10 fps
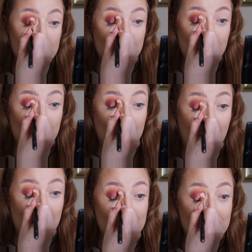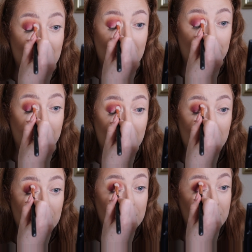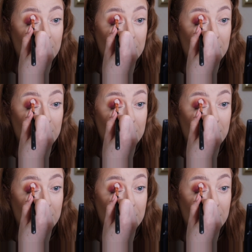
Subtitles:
So guys, tell me,